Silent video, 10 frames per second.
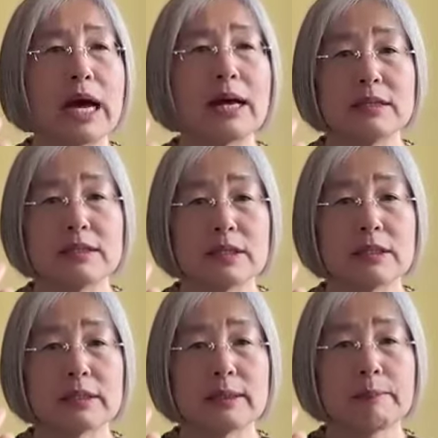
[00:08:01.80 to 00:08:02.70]
knowledge.
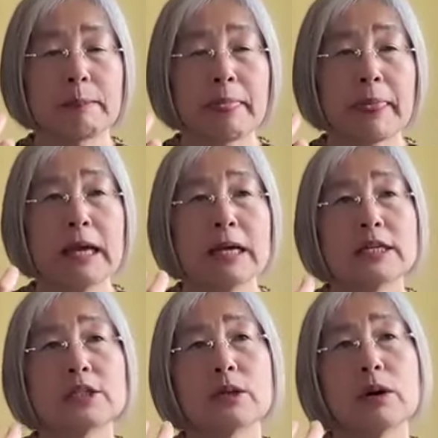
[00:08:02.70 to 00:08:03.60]

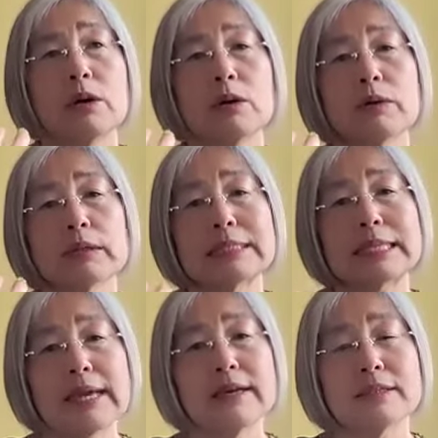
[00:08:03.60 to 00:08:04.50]
So
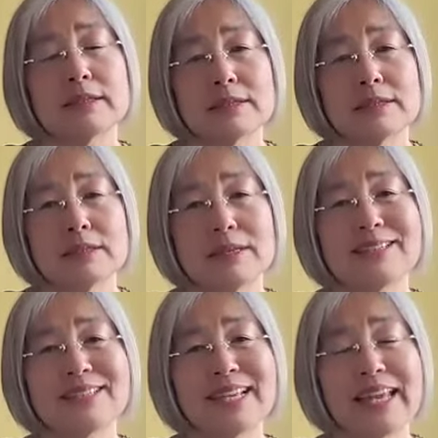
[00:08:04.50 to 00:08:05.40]
science,
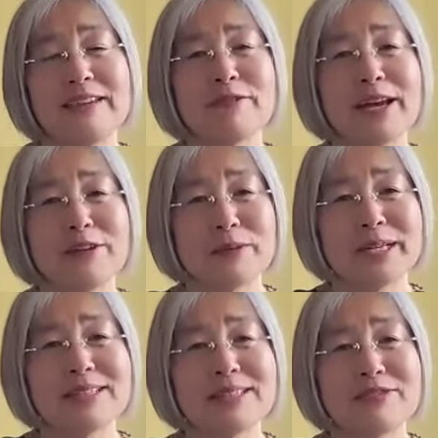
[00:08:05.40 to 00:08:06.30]
let's say if I
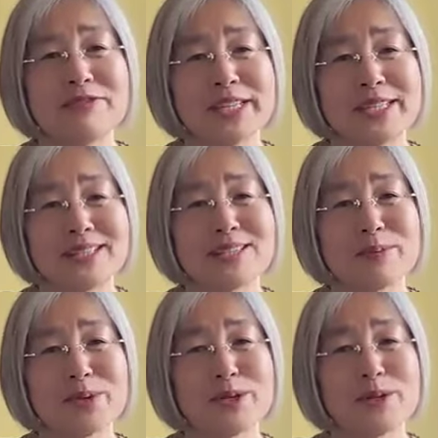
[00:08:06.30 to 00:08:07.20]
read a physics
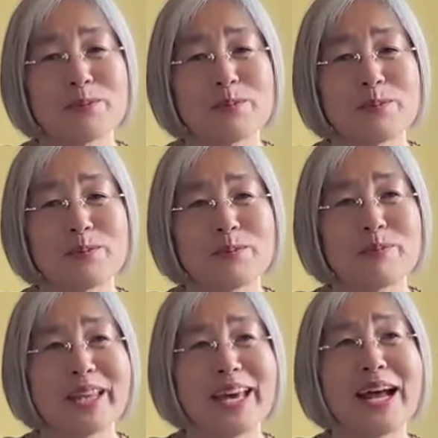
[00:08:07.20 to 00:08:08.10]
book,
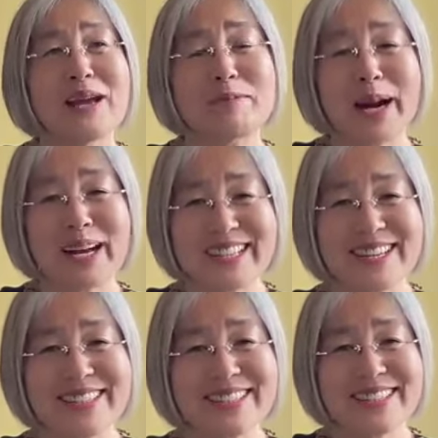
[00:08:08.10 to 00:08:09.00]
can I
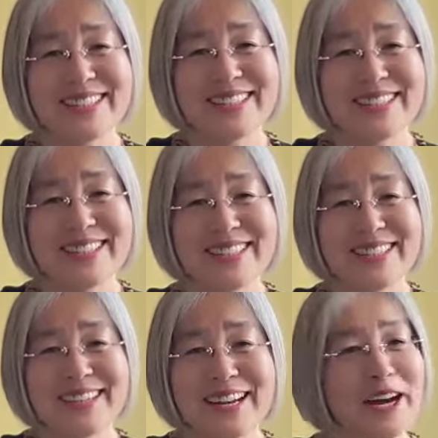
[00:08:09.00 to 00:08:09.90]
process?
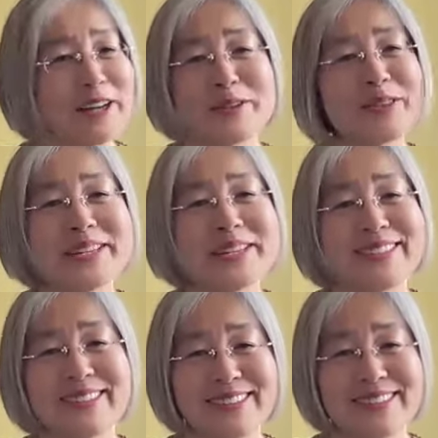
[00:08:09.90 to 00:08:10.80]
I don't think
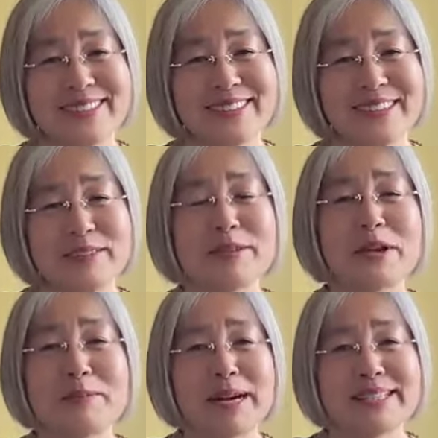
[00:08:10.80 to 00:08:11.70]
so. Even
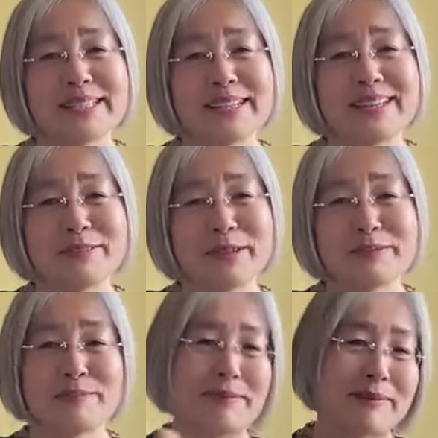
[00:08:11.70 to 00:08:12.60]
though my son,
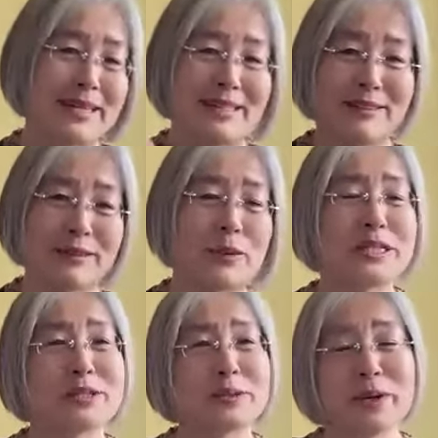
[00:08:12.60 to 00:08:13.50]
my
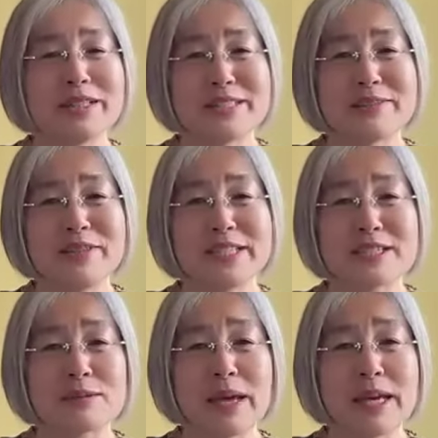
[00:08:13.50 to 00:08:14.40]
oldest one, is a
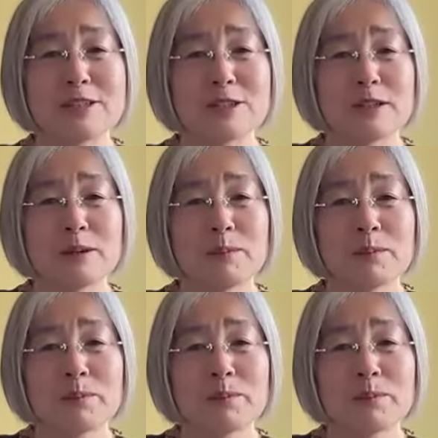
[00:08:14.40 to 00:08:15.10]
physics major,